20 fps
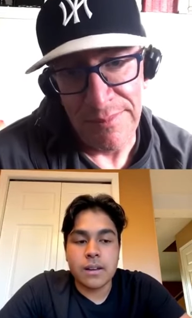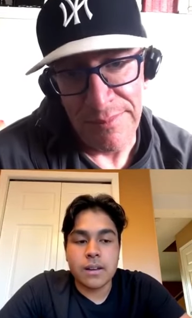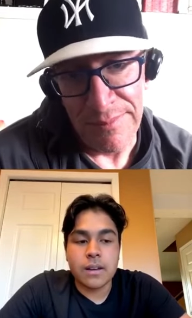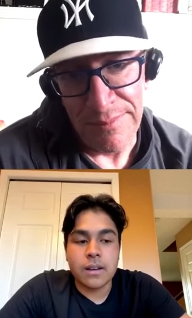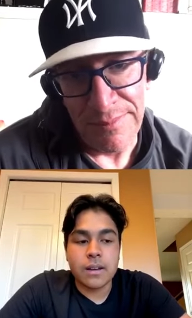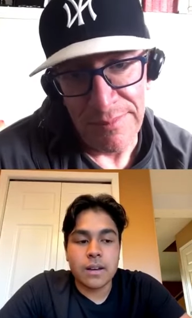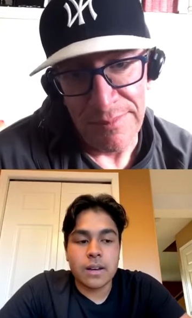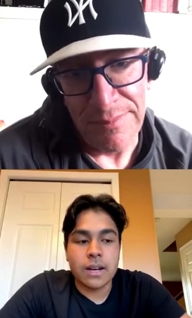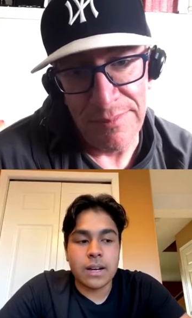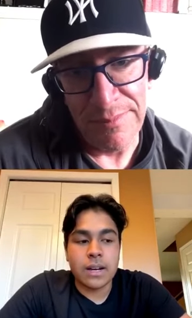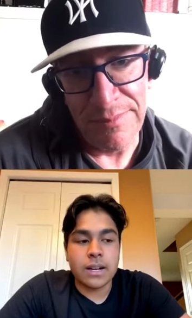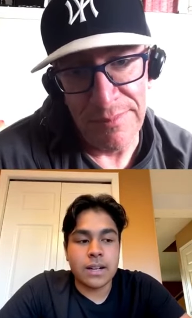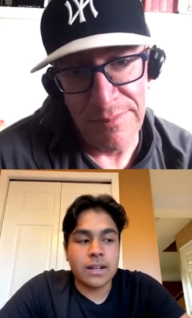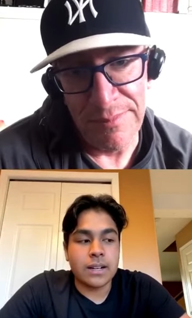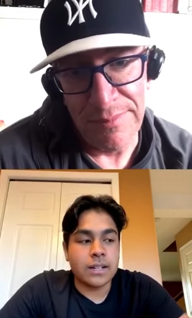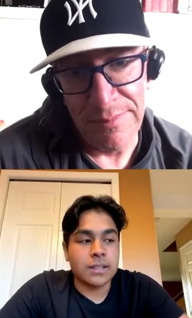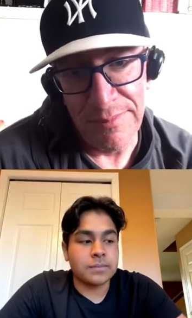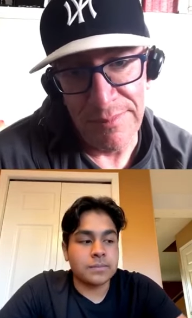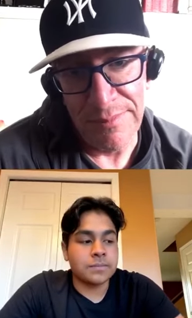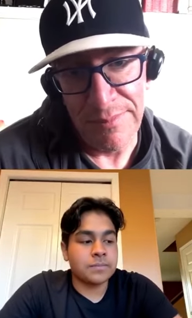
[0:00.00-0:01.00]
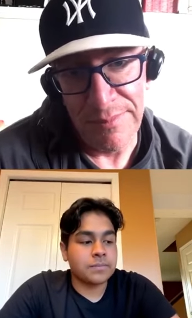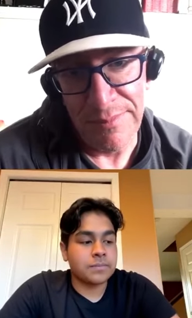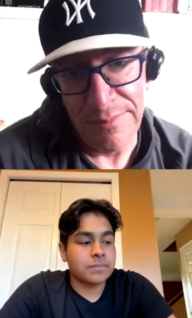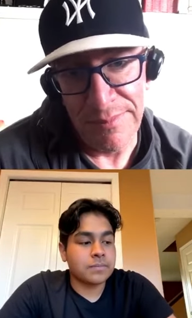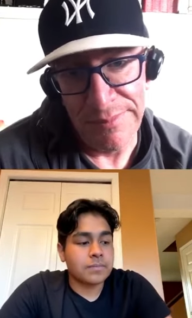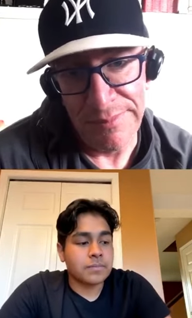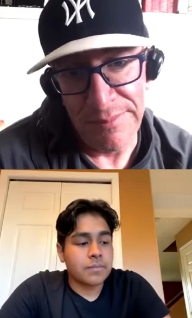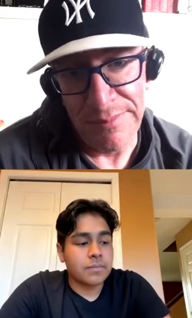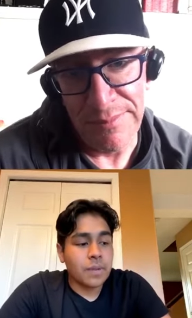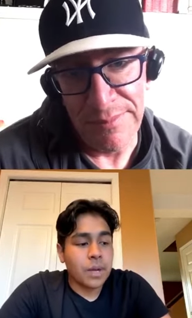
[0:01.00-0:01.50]
Speaker 1: Mm-hmm. Um,
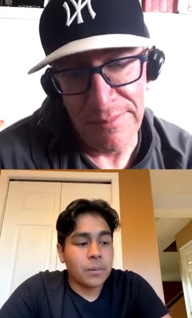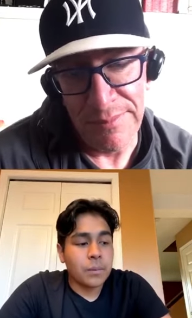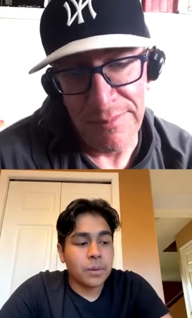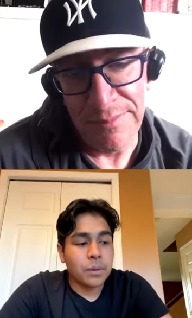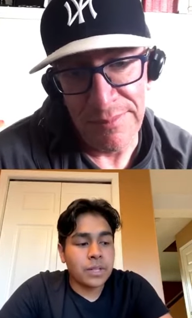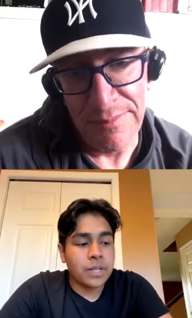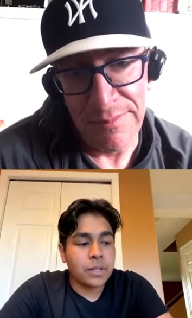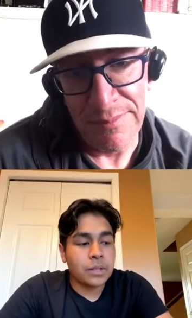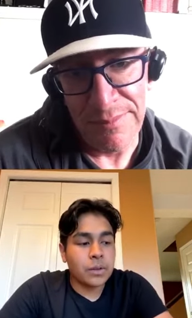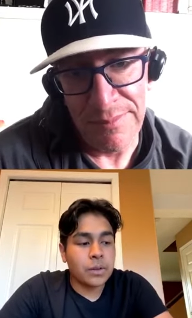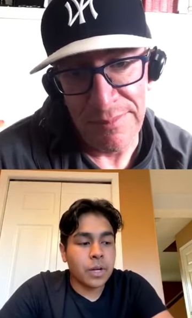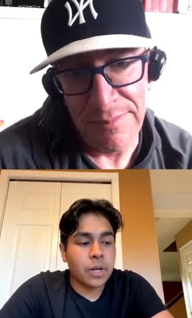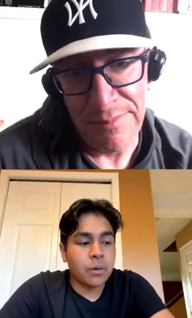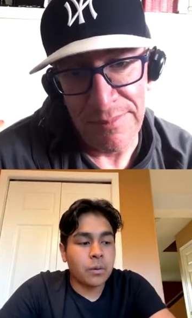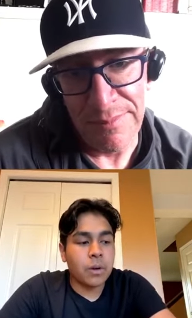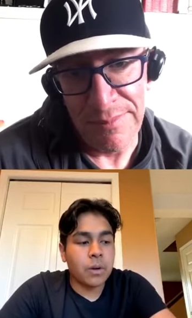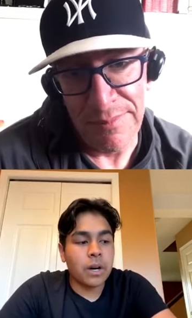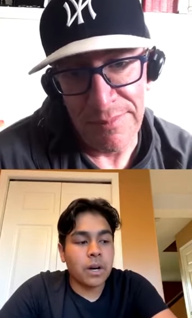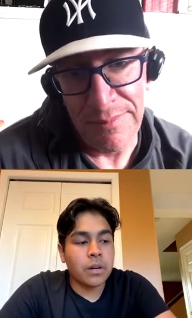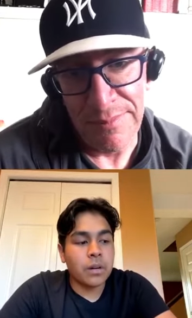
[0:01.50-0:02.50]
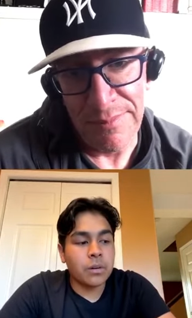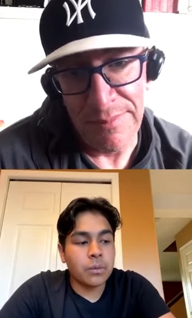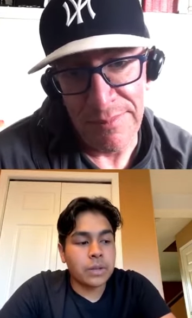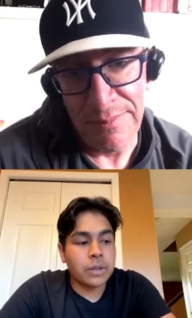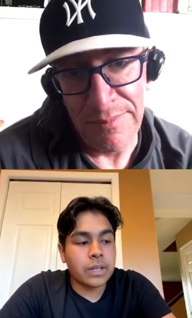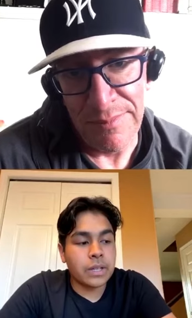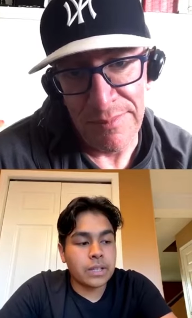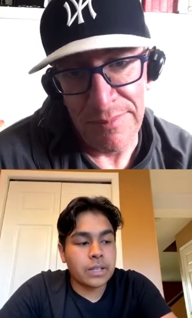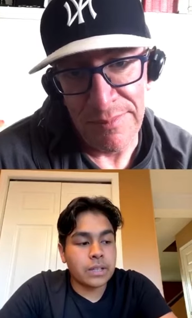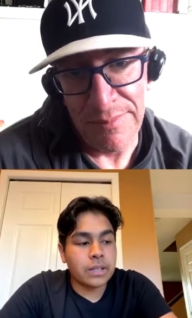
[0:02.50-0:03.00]
but we did quite well.
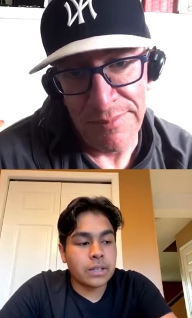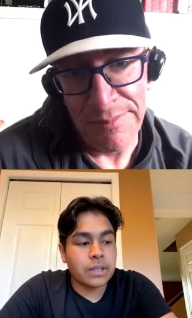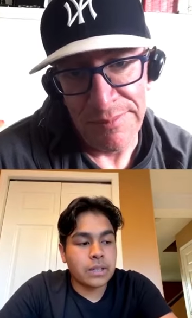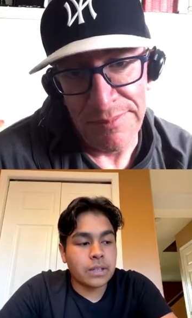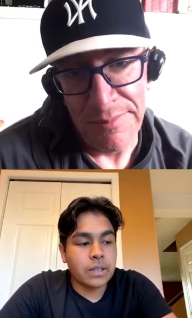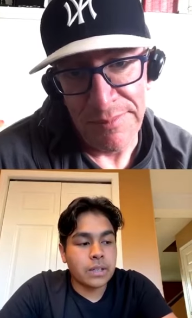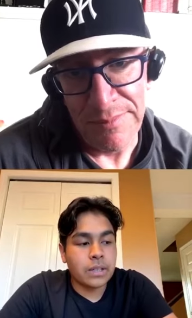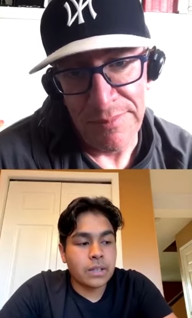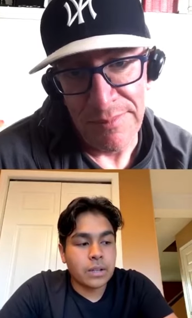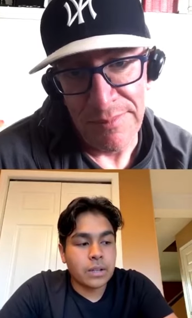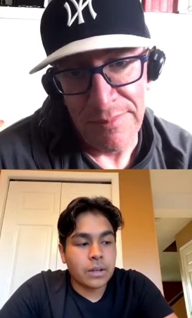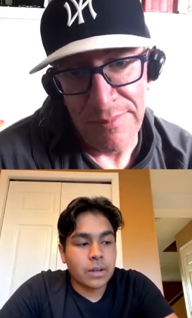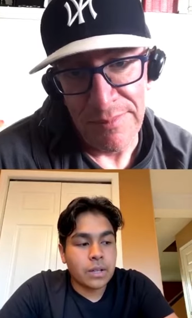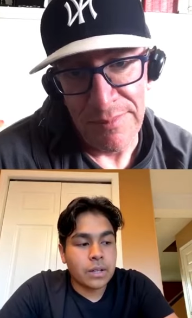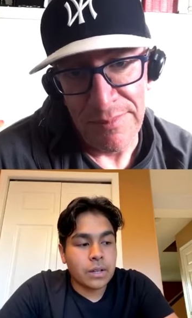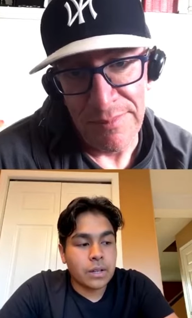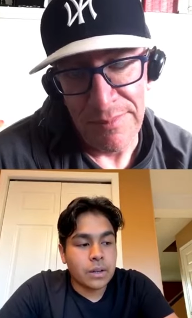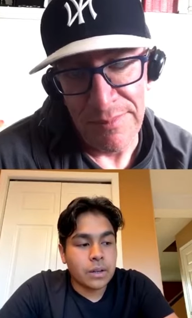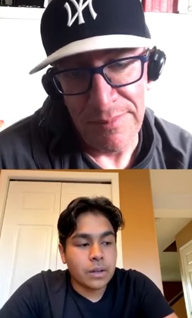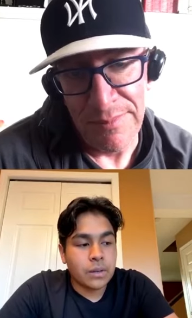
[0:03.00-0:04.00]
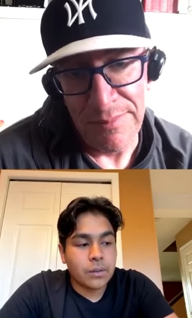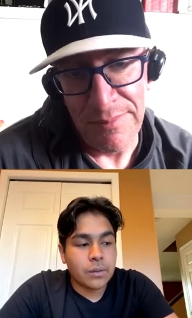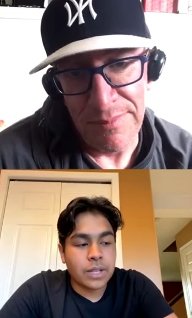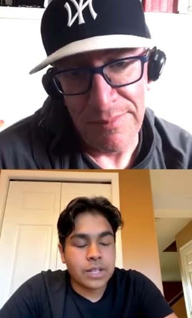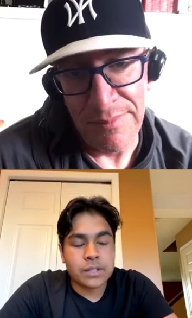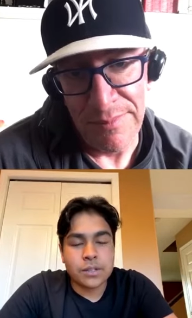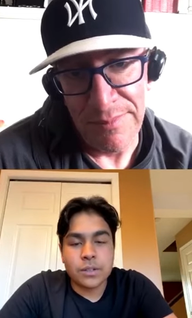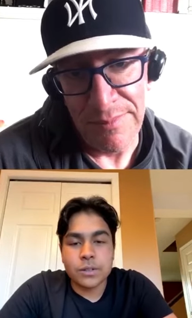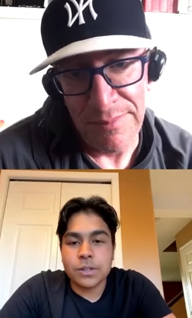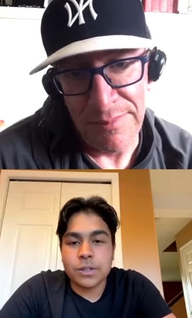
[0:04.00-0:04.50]
We we didn't do too